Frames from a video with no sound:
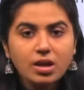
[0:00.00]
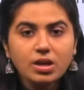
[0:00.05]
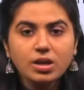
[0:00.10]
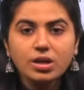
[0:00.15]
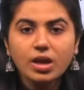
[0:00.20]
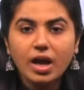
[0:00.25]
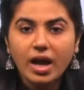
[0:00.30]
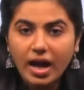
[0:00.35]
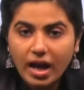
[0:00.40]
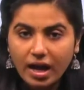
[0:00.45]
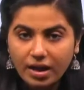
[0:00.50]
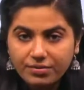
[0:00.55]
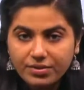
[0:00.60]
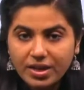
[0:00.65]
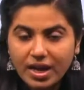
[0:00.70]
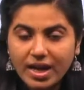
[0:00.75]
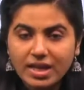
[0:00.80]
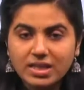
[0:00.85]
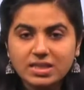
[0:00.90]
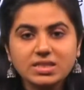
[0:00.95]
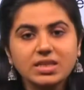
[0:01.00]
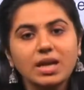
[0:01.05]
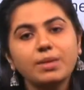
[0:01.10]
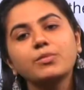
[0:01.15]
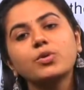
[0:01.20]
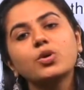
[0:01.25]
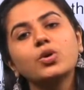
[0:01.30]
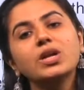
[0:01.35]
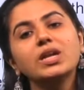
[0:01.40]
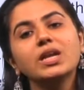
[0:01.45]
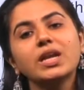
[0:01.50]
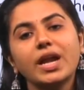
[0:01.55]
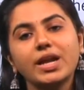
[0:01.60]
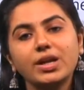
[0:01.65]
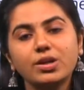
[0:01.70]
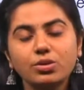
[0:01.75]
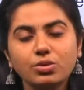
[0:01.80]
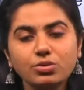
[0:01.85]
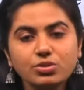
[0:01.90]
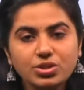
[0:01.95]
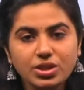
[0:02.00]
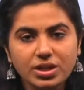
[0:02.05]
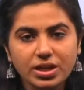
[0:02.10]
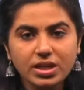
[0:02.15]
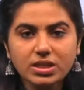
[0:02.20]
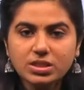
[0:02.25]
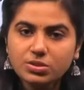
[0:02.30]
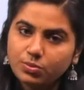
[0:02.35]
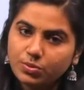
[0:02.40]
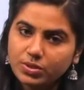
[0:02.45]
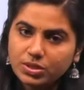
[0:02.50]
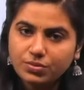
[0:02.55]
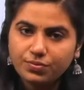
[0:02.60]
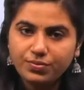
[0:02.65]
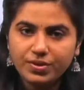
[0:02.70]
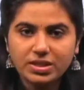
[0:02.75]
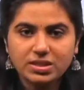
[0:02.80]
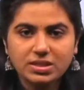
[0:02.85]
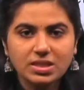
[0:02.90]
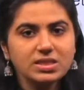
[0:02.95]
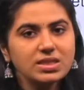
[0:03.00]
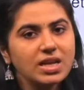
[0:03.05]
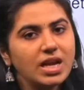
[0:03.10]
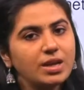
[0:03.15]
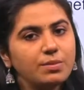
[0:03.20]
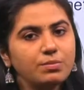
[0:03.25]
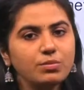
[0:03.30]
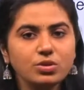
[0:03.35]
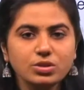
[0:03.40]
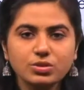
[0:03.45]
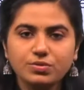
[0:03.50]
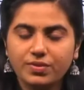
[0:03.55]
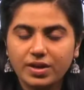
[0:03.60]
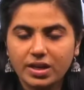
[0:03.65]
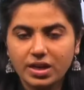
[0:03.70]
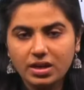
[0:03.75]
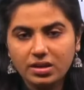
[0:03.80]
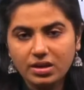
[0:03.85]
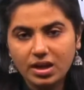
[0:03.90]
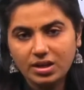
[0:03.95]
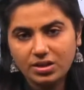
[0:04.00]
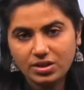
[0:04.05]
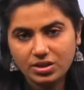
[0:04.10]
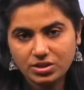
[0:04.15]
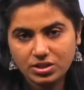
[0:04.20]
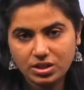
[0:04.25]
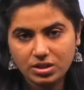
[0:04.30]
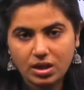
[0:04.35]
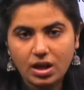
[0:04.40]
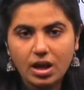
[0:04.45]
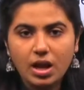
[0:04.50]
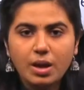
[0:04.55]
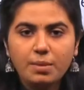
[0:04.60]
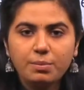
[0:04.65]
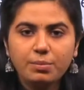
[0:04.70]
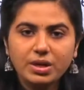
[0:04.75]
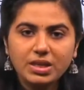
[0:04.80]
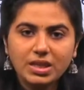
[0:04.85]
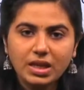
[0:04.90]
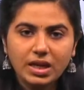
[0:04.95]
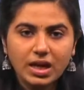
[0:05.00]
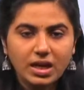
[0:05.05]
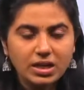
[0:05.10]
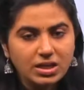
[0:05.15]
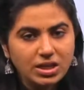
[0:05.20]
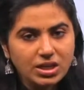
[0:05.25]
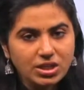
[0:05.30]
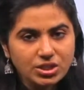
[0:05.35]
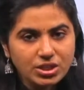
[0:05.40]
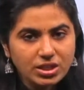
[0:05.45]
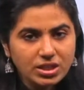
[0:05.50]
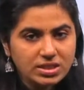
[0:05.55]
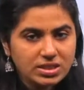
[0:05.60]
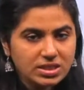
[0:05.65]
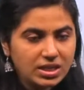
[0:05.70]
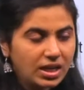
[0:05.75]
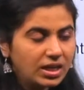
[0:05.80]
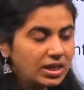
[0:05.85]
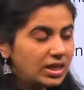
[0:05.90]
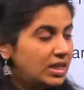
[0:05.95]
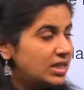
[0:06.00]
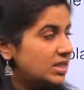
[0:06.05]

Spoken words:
have the enzyme called nitrogenase which fixes atmospheric nitrogen. But the condition is that this